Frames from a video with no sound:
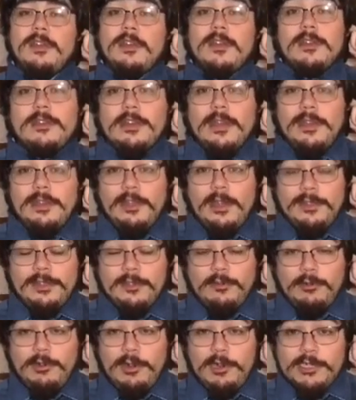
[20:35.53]
Now you got the
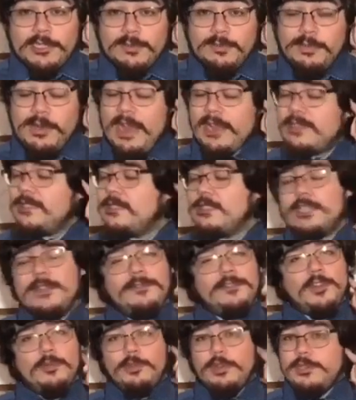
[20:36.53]
words? Practice it a few
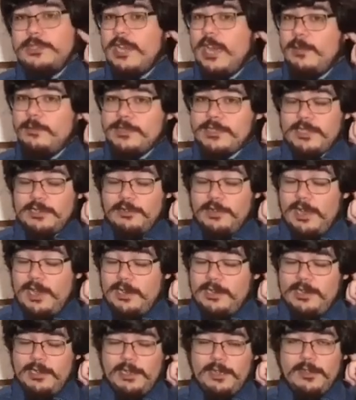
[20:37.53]
more times in your head
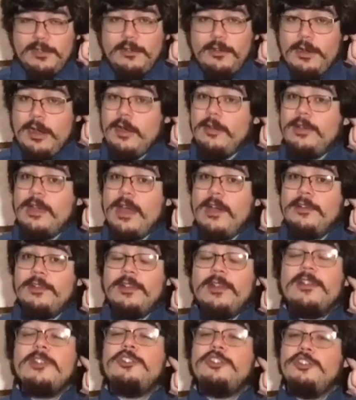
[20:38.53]
or out loud.
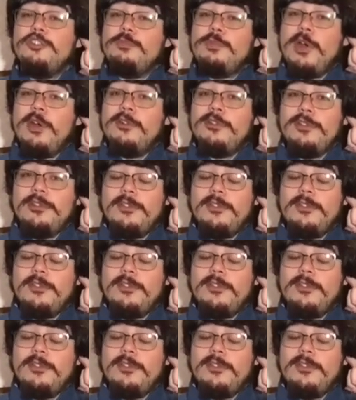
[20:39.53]
Do both.